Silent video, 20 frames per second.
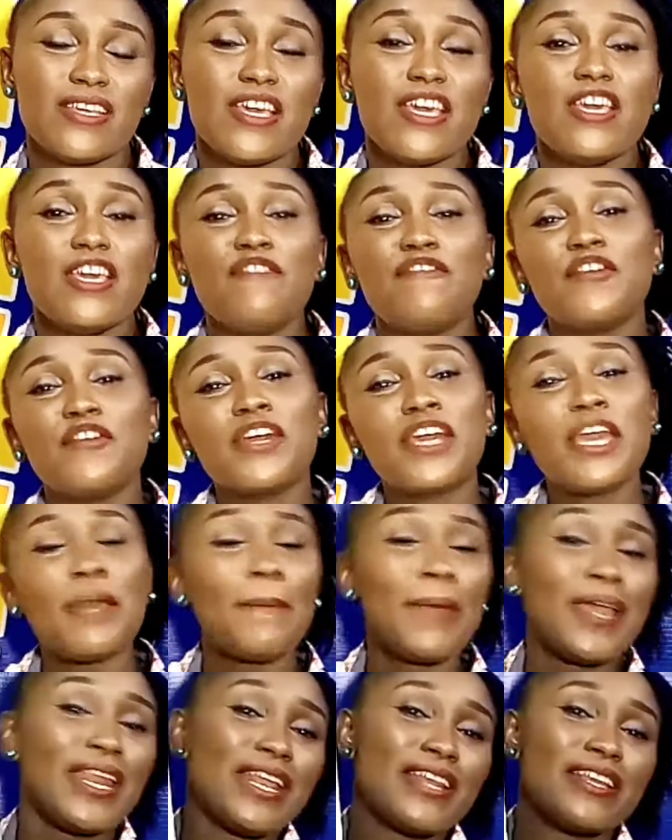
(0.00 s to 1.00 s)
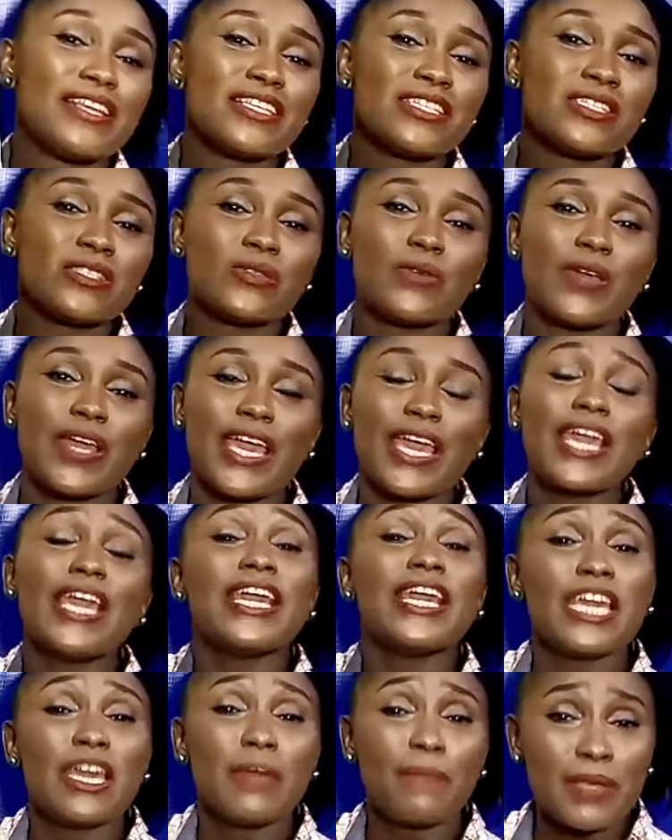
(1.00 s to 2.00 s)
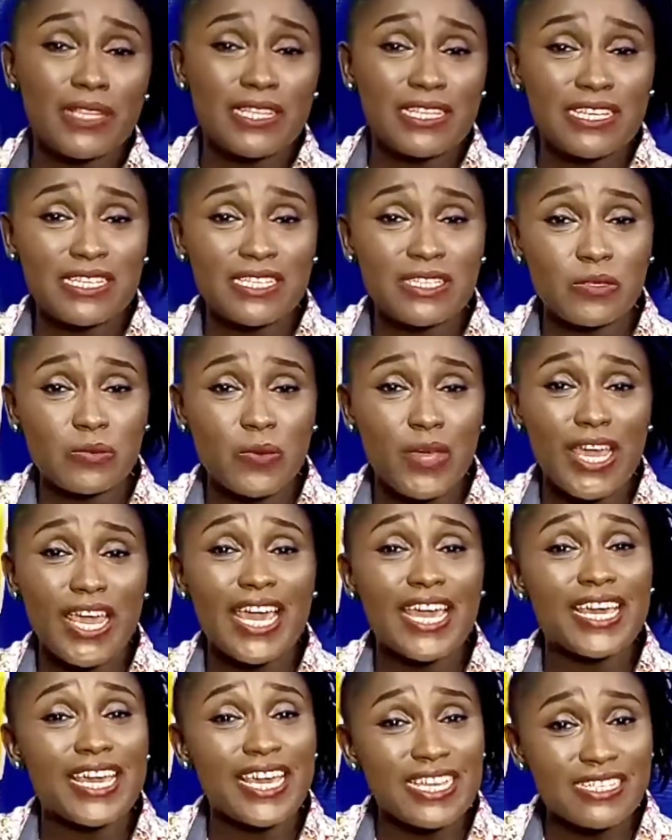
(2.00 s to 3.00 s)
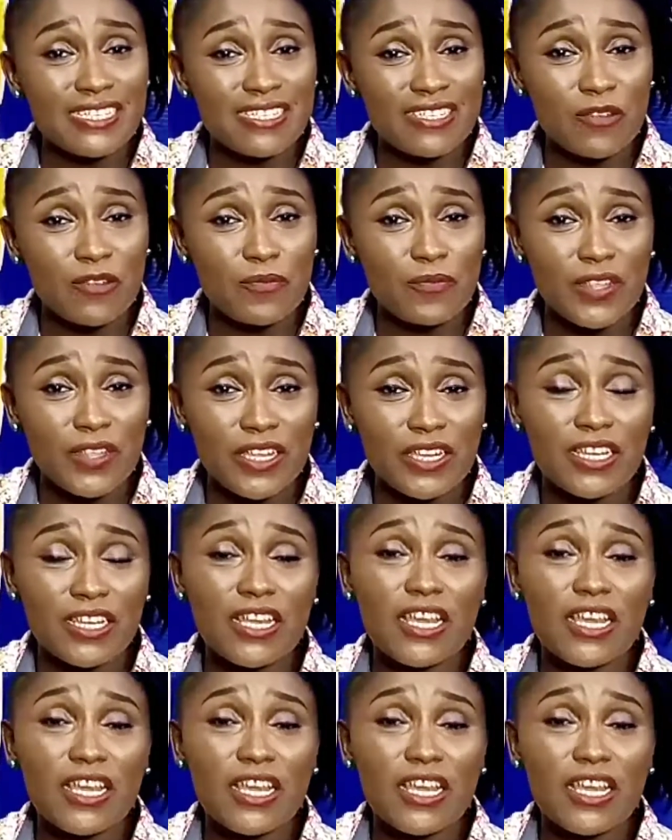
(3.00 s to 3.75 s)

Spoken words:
If you're keeping it this way, keep it this way against something.